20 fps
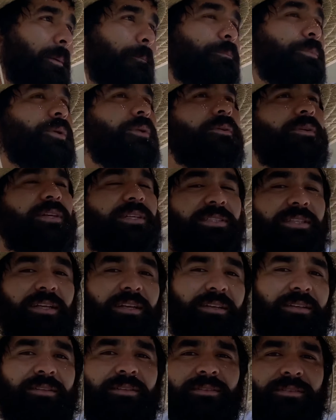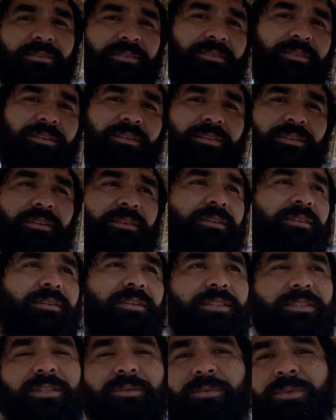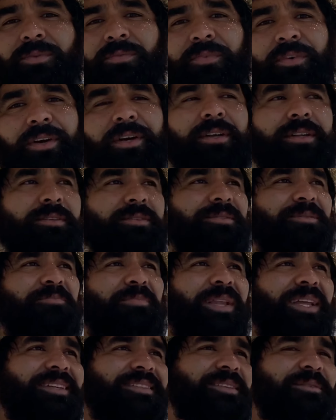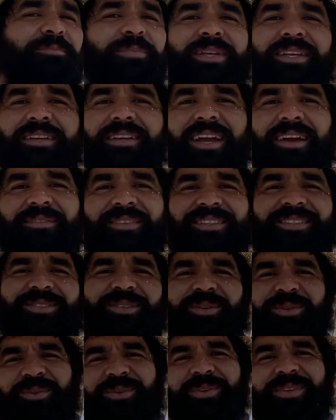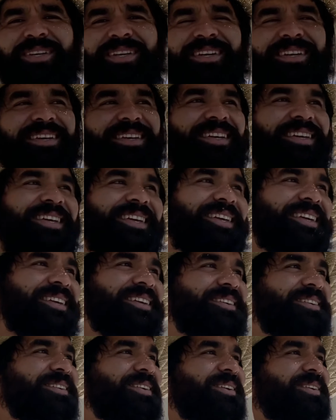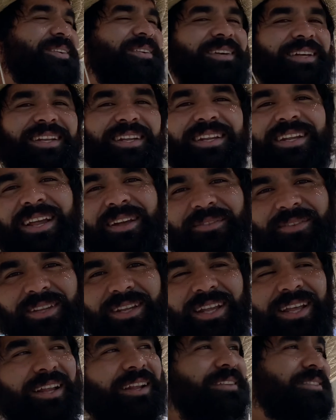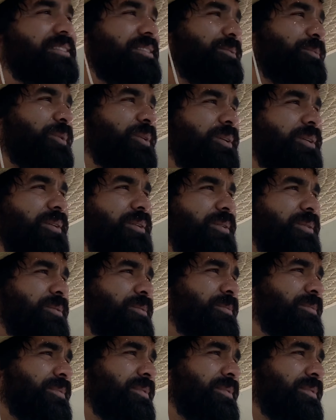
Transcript: you know, because I, because it was fun. It was a place to be after school, you know. And then after that, I just walk home.